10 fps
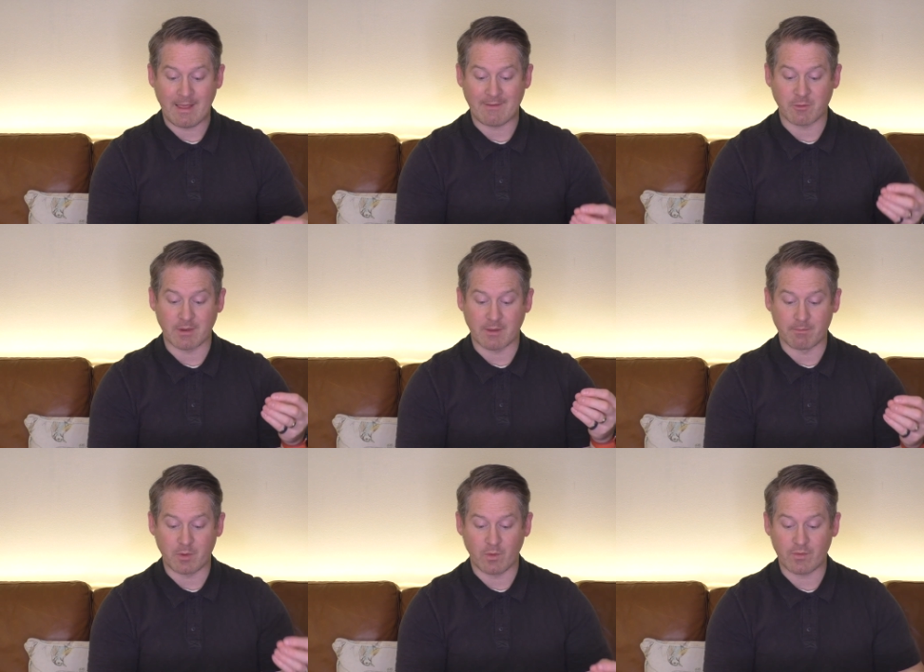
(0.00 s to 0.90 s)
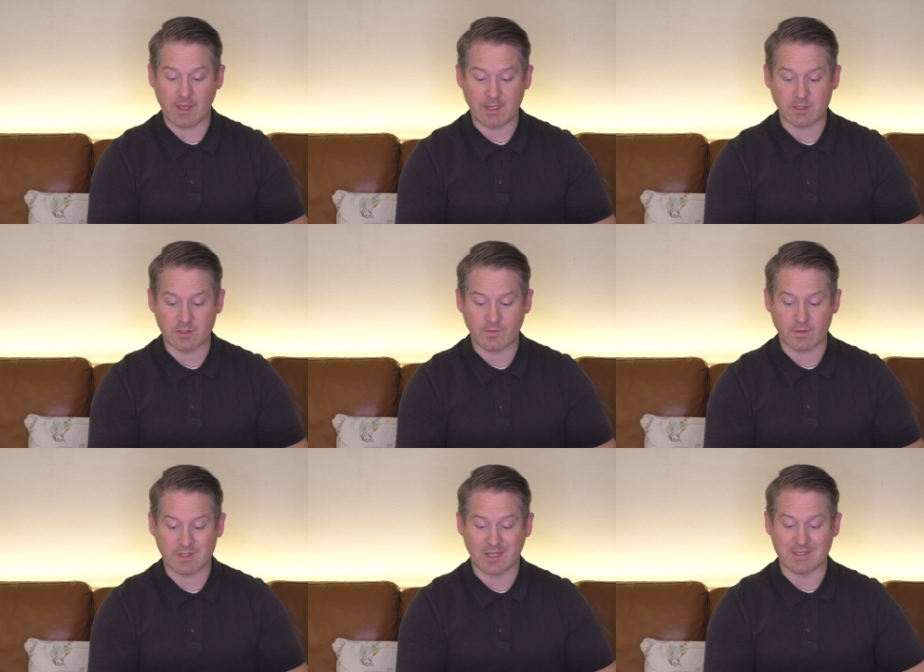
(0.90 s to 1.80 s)
After making purifications for
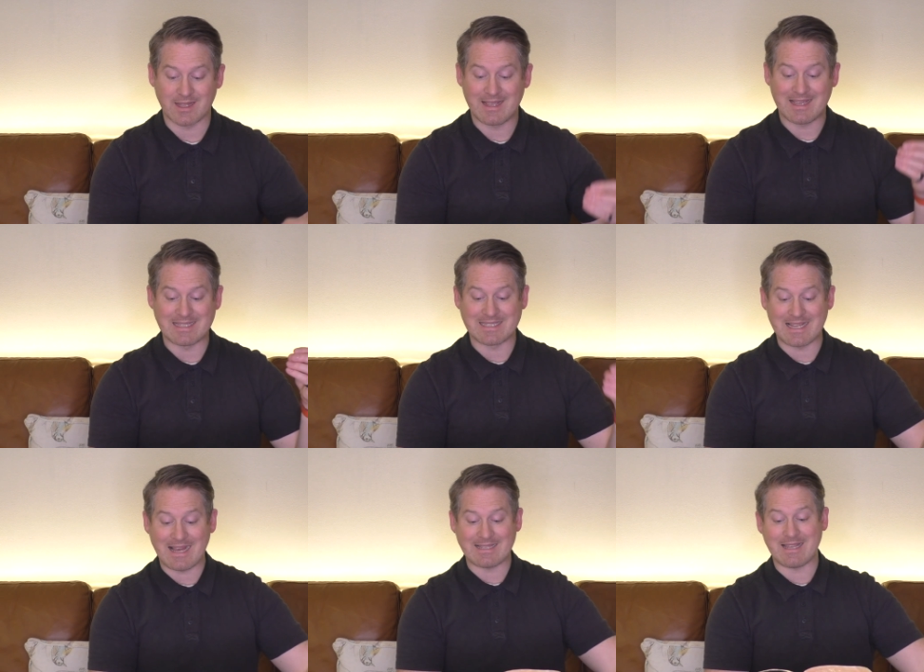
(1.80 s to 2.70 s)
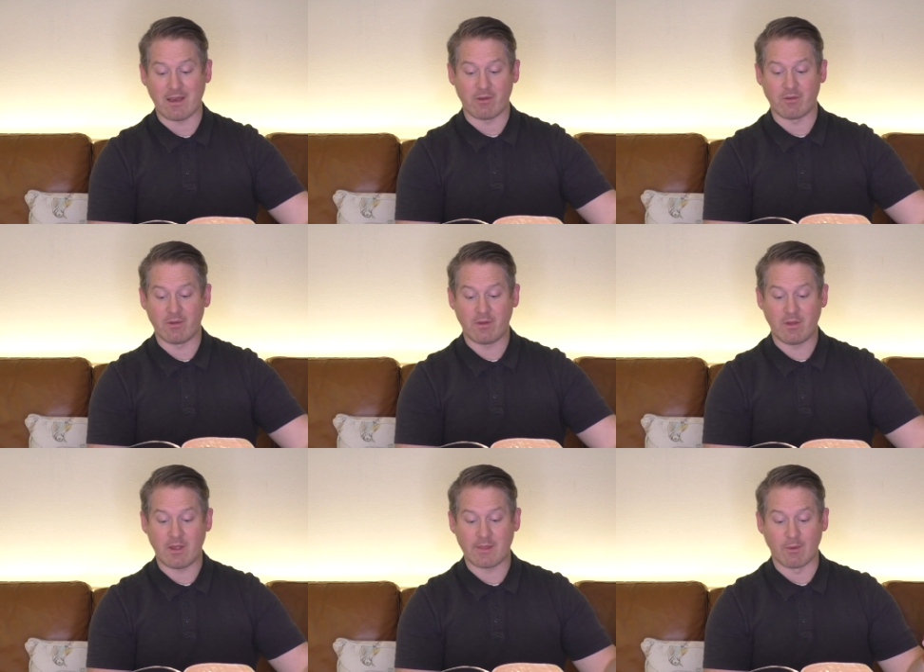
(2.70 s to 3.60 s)
sin, he sat down
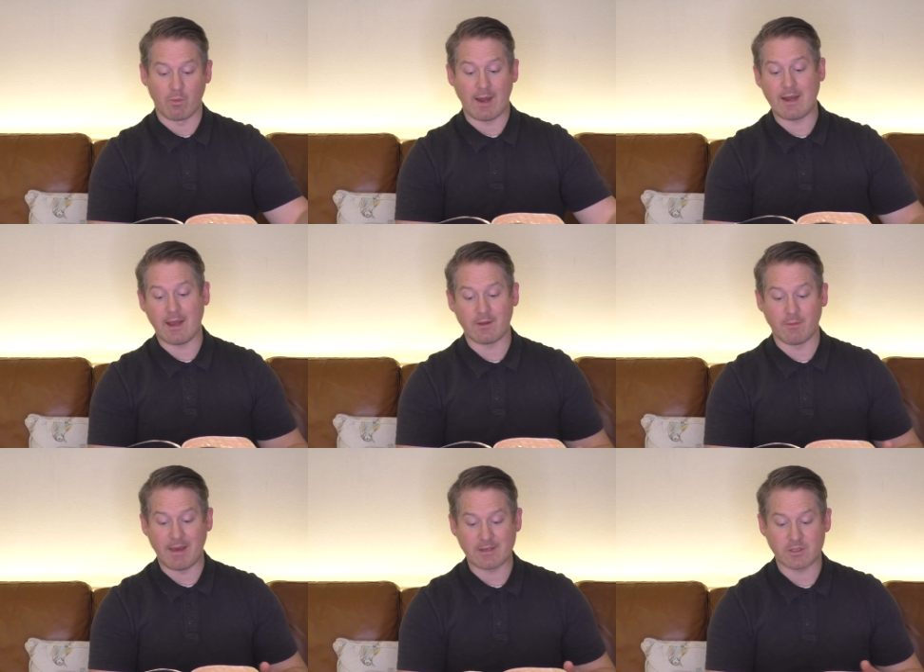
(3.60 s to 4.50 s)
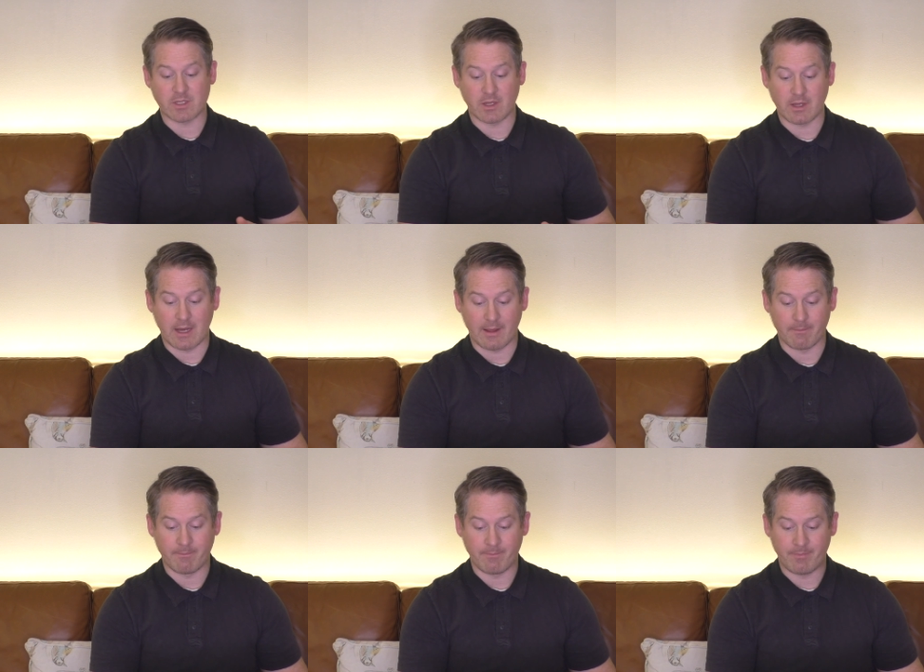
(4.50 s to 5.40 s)
at the right hand of the majesty on high,
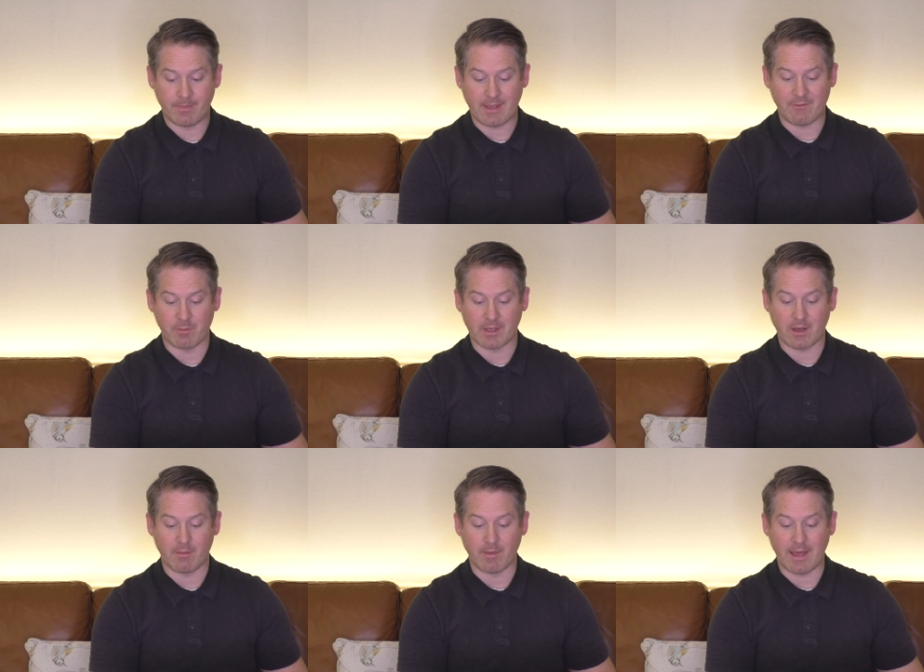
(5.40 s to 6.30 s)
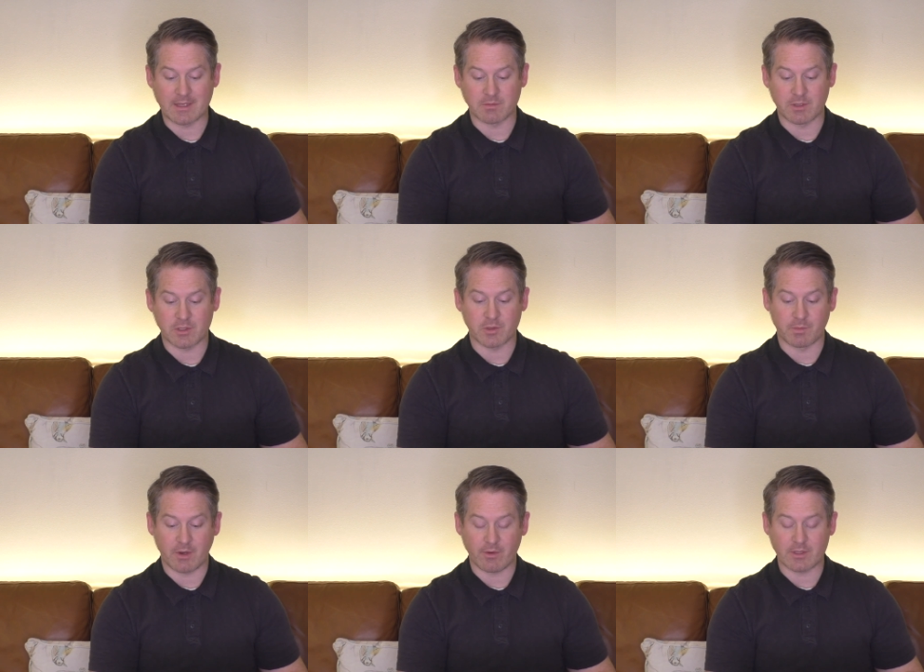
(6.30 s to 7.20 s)
having become as much
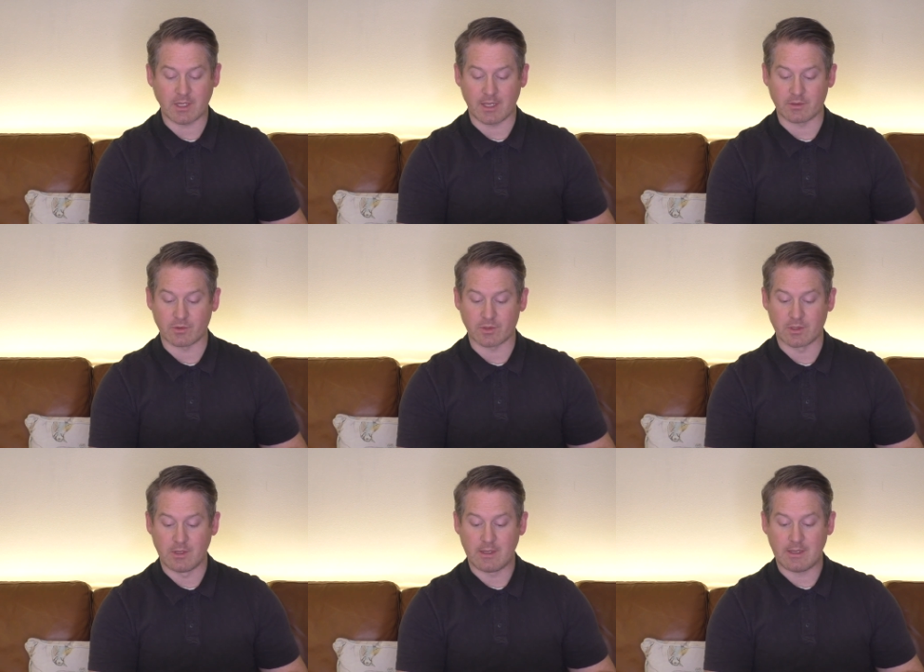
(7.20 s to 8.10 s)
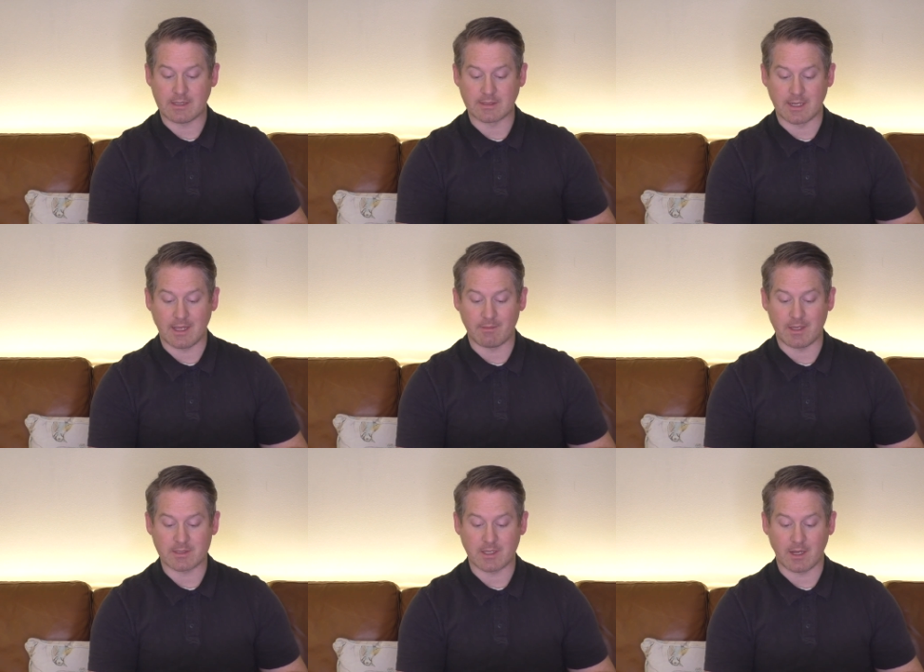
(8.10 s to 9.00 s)
superior to angels as the name he
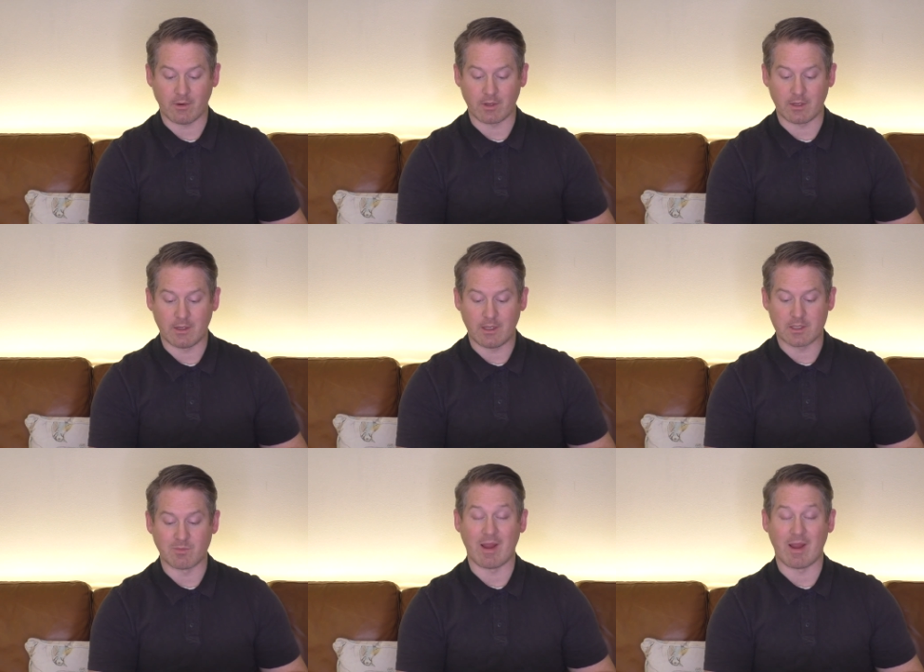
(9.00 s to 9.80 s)
has inherited is more